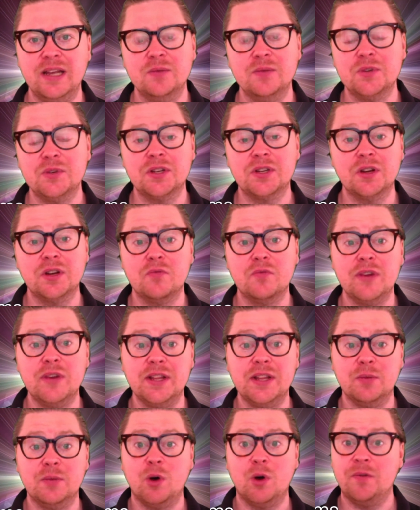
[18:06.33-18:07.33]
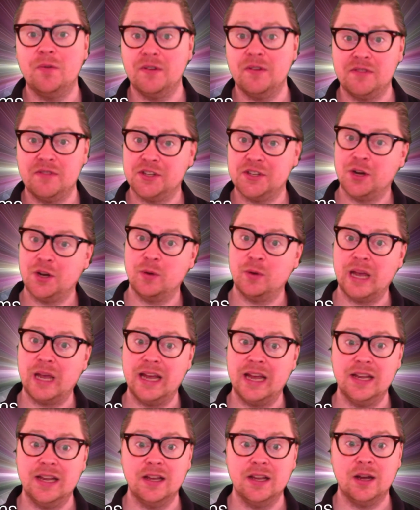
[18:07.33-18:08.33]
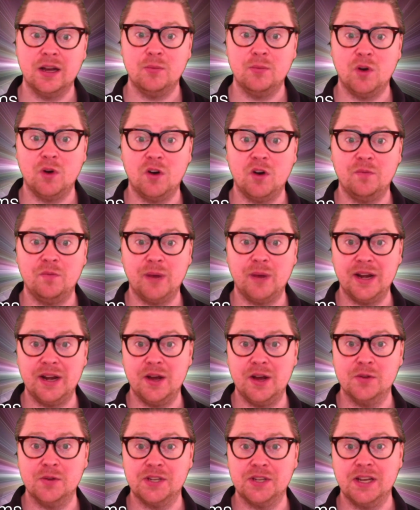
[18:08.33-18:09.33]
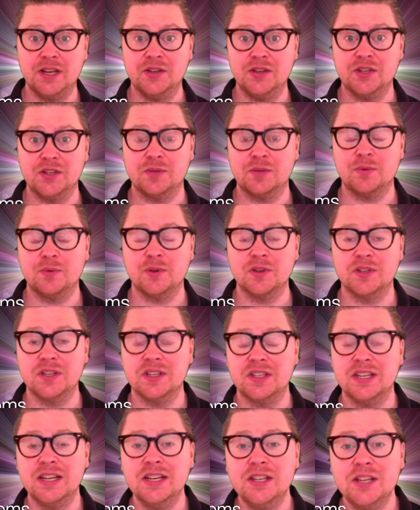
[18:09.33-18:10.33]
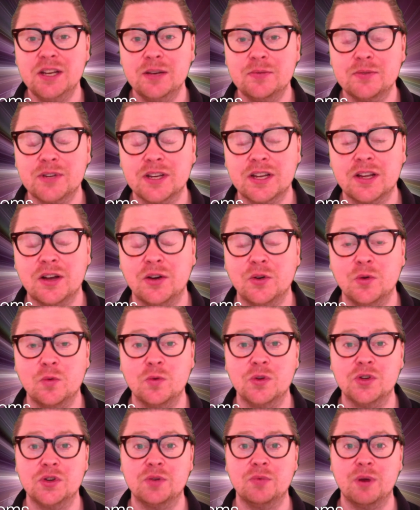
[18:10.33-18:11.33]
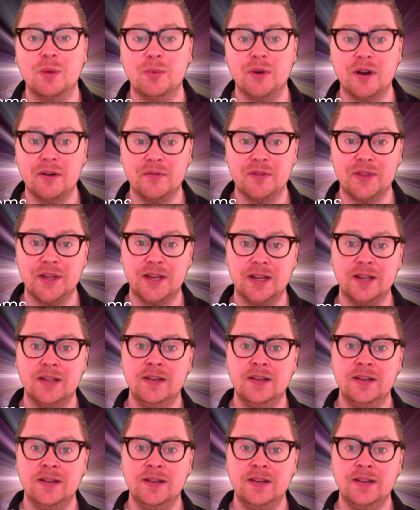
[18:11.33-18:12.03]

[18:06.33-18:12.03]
I'm just going to read them off, if it's okay, off my notes here, just because it's easier, so I can't always remember everything.